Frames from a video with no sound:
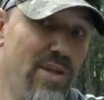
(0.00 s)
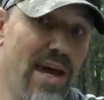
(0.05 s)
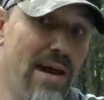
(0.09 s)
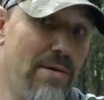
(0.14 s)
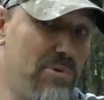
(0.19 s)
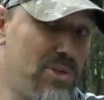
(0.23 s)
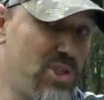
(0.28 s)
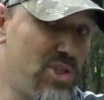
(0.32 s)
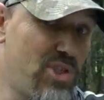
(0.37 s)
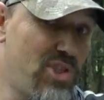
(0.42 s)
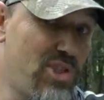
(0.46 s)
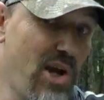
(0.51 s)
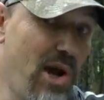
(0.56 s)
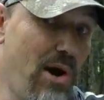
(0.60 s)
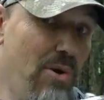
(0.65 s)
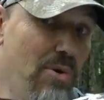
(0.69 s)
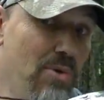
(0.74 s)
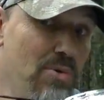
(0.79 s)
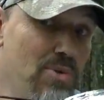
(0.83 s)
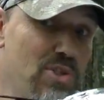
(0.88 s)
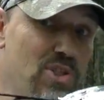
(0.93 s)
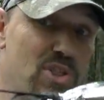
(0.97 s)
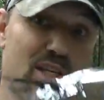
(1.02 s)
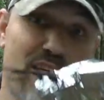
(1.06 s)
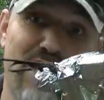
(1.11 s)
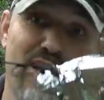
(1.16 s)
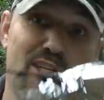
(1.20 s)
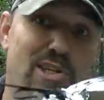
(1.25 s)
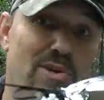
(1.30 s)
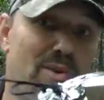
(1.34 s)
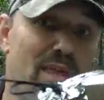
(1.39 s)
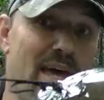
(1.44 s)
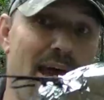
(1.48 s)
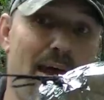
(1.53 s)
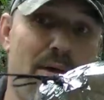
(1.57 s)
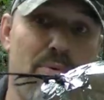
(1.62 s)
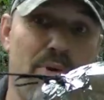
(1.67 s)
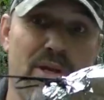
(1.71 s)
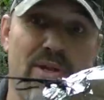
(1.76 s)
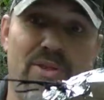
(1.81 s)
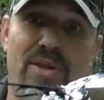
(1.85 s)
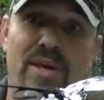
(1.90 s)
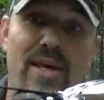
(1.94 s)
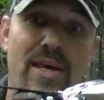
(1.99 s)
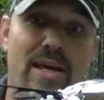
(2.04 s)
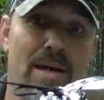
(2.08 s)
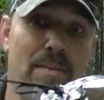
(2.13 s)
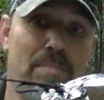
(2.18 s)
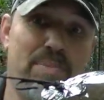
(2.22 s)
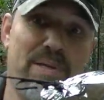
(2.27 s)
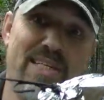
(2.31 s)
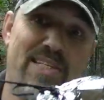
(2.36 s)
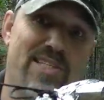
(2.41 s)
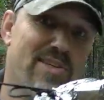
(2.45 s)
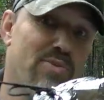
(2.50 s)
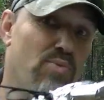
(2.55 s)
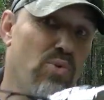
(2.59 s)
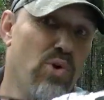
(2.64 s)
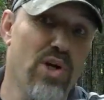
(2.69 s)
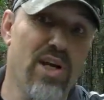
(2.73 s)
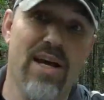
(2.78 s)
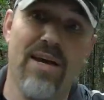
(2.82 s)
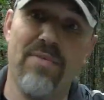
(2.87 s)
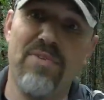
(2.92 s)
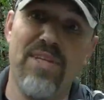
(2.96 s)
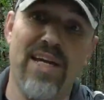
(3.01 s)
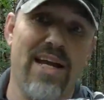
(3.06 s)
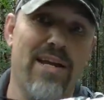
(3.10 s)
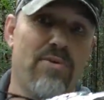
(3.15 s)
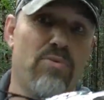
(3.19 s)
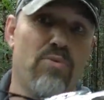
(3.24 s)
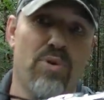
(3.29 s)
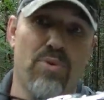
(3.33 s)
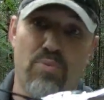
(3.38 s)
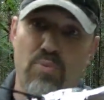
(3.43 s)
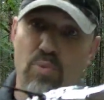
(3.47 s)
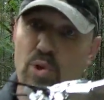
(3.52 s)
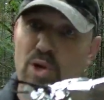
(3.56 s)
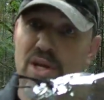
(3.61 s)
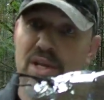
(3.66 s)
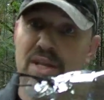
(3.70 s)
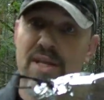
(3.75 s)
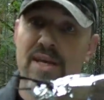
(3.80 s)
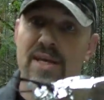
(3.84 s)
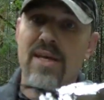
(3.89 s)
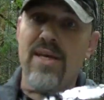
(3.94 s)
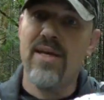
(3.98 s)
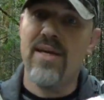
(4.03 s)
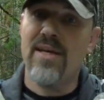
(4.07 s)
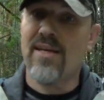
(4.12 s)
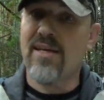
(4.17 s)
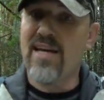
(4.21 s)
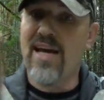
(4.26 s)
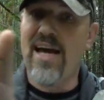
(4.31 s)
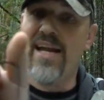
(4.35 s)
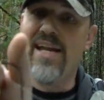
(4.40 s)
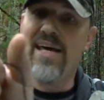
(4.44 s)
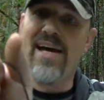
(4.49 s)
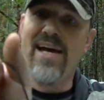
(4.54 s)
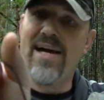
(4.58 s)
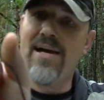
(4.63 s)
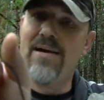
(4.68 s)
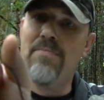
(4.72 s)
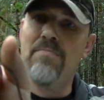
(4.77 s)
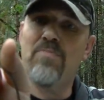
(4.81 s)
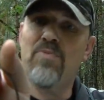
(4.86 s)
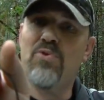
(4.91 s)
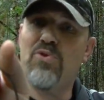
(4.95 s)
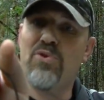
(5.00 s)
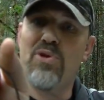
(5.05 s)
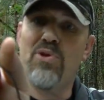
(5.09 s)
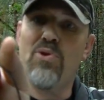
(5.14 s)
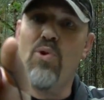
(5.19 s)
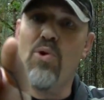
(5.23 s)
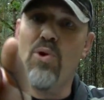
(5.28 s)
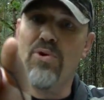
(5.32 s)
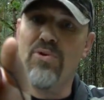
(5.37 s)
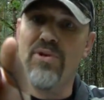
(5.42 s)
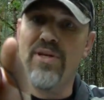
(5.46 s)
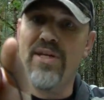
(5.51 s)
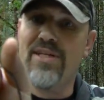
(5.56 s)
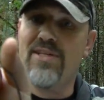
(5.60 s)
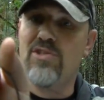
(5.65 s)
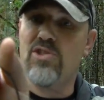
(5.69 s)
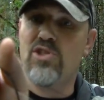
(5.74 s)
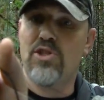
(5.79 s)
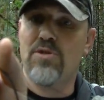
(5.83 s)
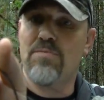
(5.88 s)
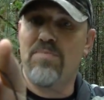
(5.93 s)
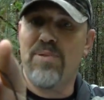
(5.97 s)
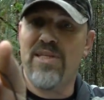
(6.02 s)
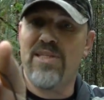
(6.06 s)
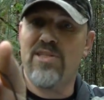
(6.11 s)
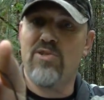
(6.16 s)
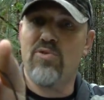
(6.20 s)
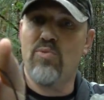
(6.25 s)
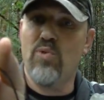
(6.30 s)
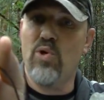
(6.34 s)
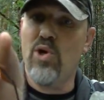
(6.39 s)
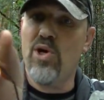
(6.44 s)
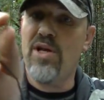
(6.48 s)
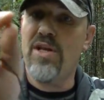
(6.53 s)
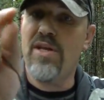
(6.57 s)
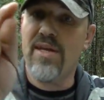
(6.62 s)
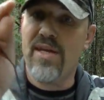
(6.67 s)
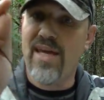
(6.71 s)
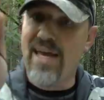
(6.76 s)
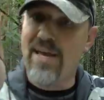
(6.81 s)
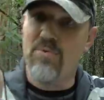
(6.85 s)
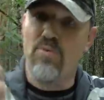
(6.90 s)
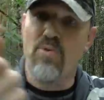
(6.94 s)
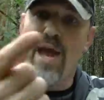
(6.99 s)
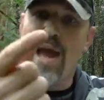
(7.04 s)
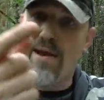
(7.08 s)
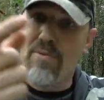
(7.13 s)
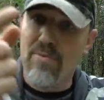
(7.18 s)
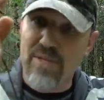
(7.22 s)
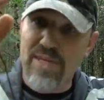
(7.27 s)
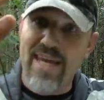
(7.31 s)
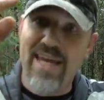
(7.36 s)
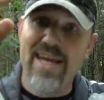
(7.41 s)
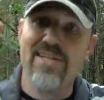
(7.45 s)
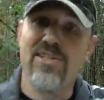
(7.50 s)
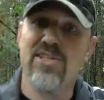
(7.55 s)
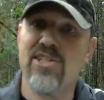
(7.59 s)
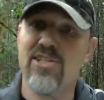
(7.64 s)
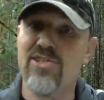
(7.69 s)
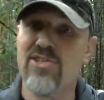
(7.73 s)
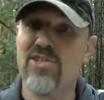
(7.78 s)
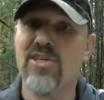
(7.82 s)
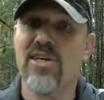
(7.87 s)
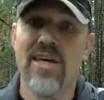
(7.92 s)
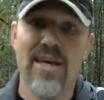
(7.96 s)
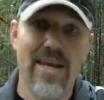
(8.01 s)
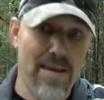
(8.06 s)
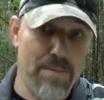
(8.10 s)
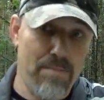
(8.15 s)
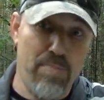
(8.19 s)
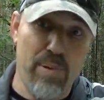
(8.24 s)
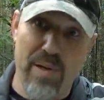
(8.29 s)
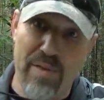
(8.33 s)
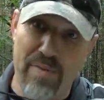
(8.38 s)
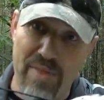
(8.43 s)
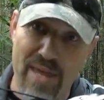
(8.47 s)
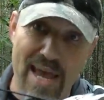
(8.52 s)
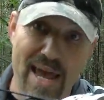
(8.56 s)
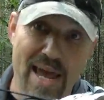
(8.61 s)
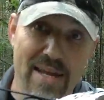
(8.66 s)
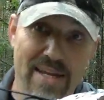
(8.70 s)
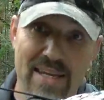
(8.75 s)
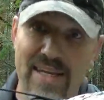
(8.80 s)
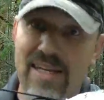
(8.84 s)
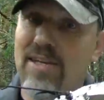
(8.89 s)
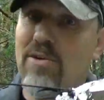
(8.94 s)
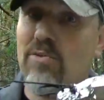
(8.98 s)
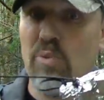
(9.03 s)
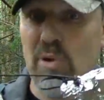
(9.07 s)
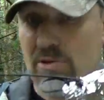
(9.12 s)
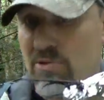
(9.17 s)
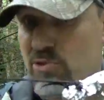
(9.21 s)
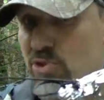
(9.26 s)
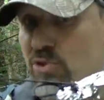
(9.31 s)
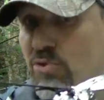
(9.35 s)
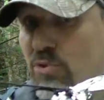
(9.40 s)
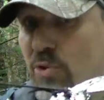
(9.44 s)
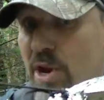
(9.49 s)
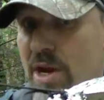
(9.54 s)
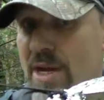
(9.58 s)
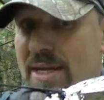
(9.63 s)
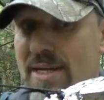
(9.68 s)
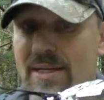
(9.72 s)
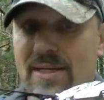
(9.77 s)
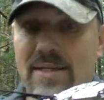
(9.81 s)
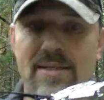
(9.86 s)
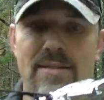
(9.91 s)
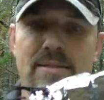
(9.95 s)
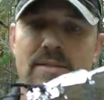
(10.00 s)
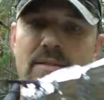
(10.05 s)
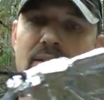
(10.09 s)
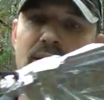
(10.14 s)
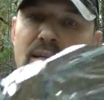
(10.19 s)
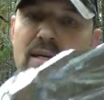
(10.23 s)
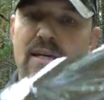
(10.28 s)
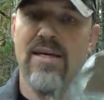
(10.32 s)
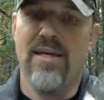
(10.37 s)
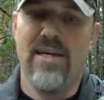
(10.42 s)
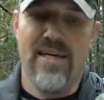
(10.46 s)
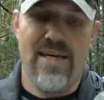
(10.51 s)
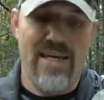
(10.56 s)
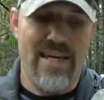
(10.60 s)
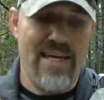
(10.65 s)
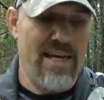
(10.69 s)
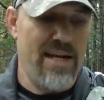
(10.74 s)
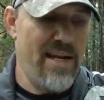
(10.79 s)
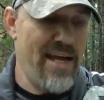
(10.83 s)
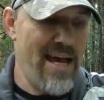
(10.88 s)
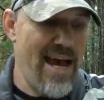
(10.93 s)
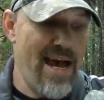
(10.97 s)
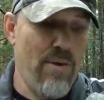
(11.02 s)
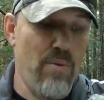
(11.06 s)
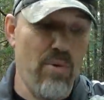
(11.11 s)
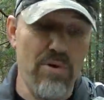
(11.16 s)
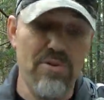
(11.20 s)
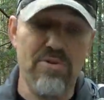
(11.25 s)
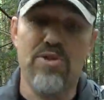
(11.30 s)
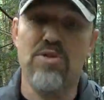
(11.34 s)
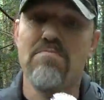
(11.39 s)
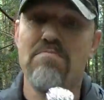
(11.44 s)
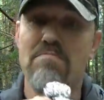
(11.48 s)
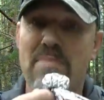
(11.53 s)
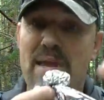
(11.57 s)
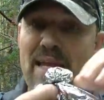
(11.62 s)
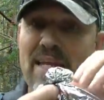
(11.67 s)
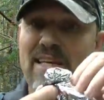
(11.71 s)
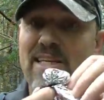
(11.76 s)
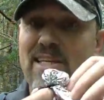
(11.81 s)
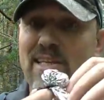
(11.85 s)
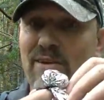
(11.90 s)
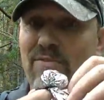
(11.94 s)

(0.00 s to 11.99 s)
that with stones, you can do that with a piece of wood. I've done it with wood. Cut a 3/4 inch piece of wood and round the edges and put that in. It works great. It works many